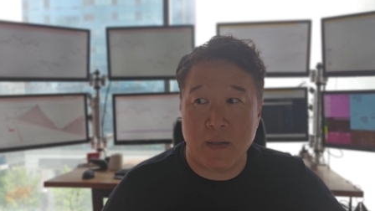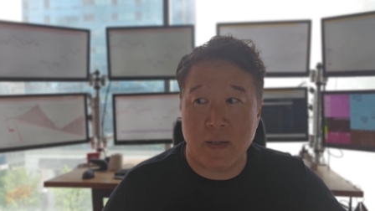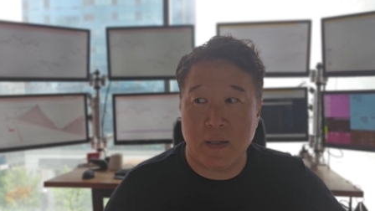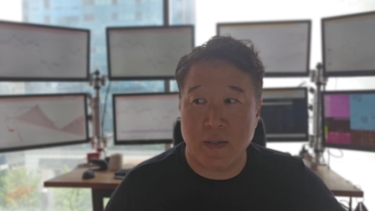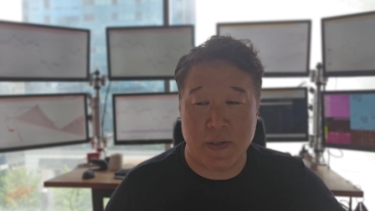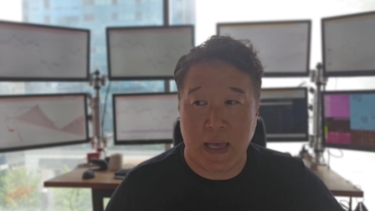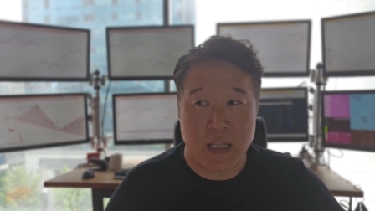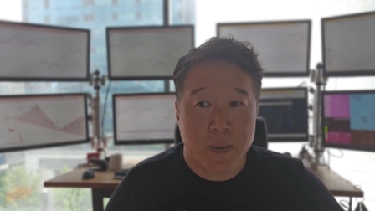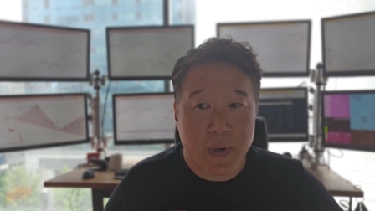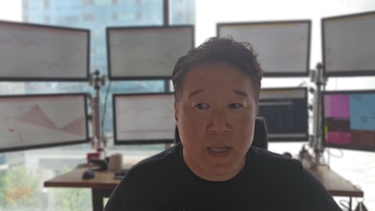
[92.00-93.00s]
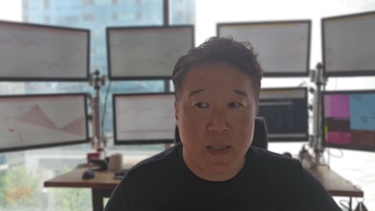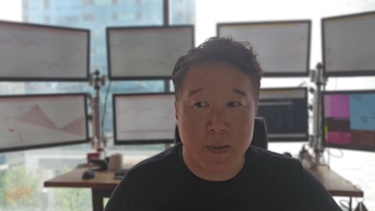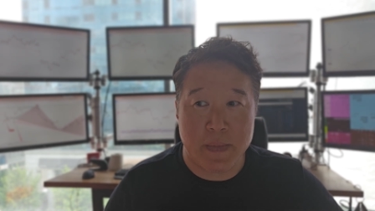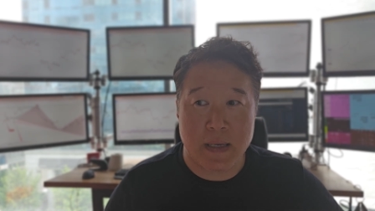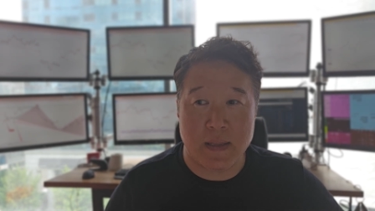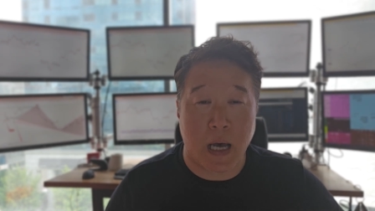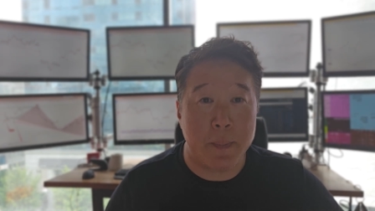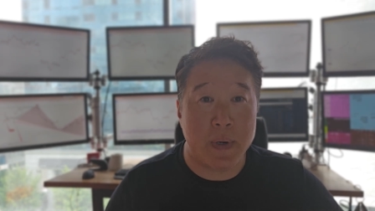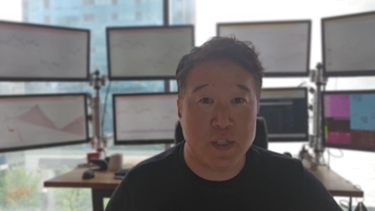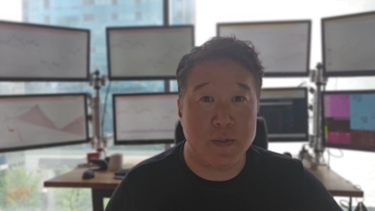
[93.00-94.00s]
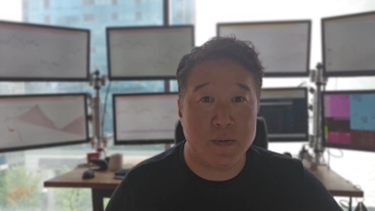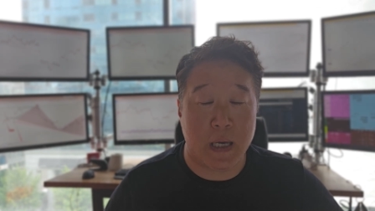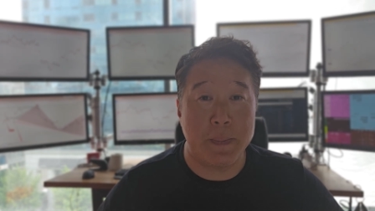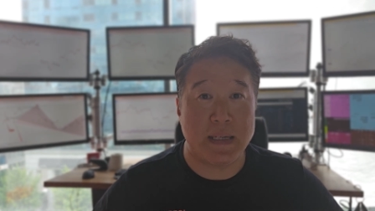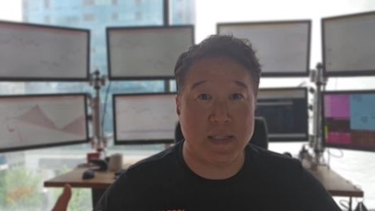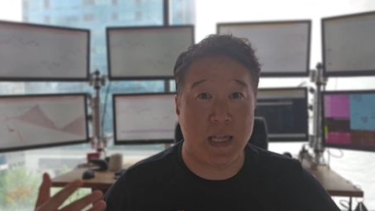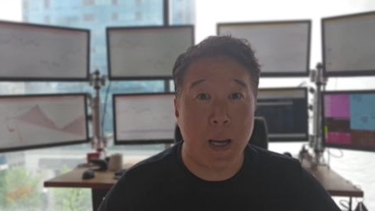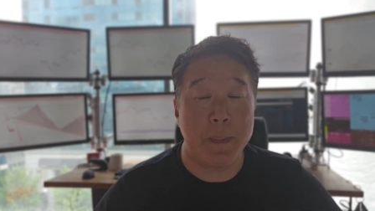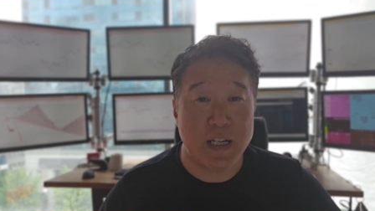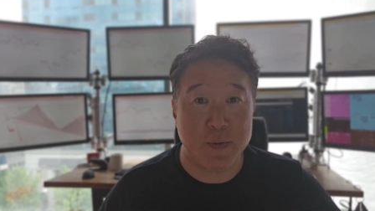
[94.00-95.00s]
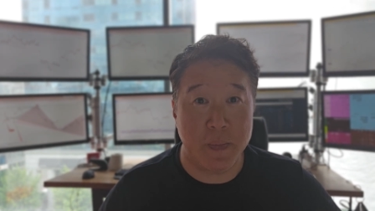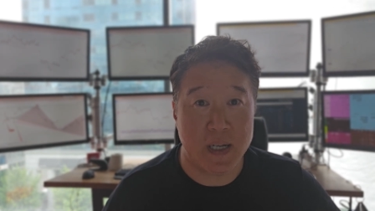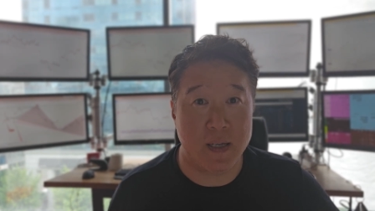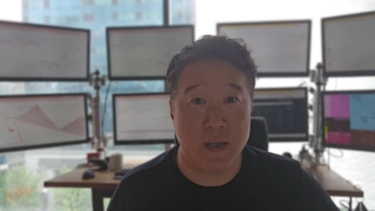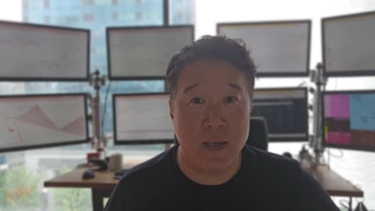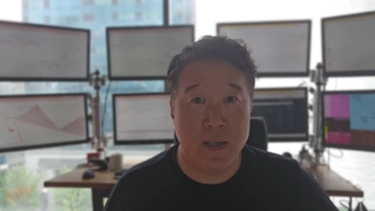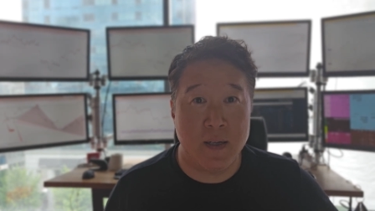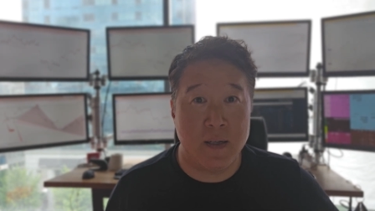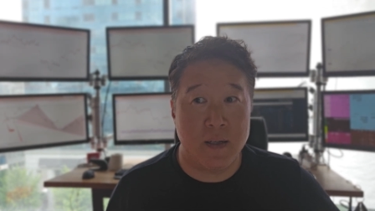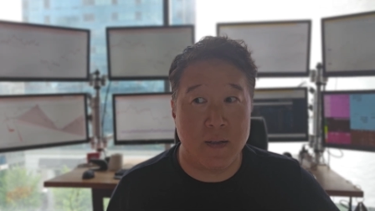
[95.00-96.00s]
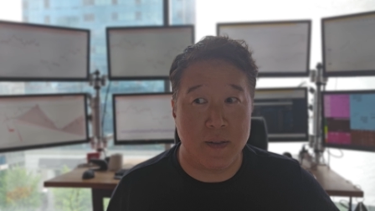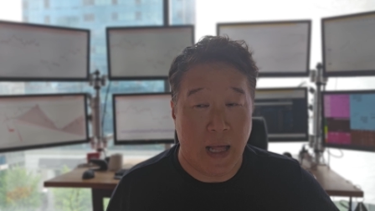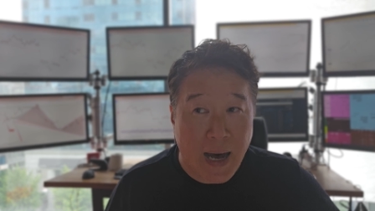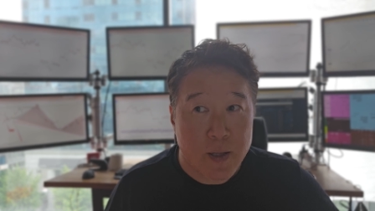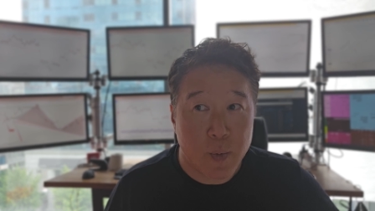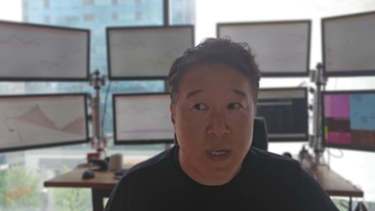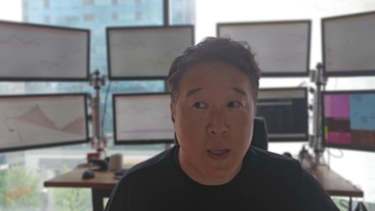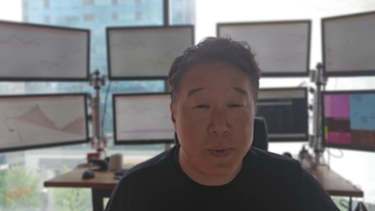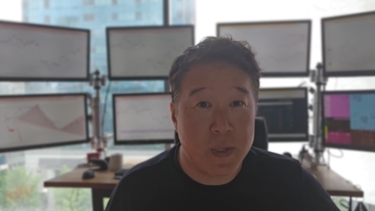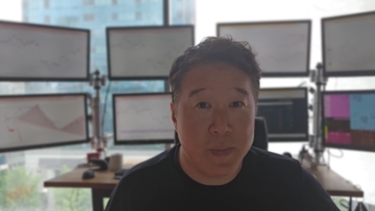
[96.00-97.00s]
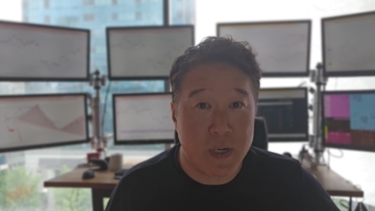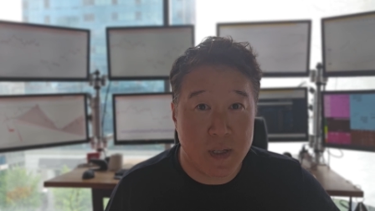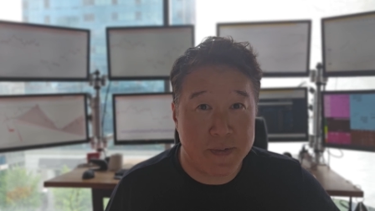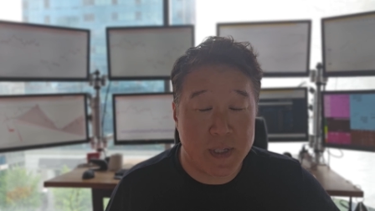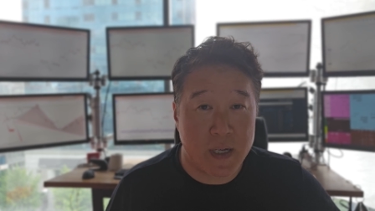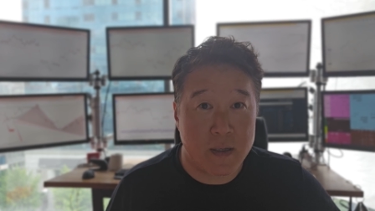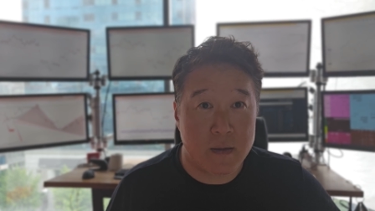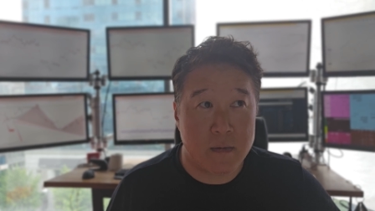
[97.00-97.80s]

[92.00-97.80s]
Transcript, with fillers: does anybody that make that much that makes that much money not wake up in the middle of the night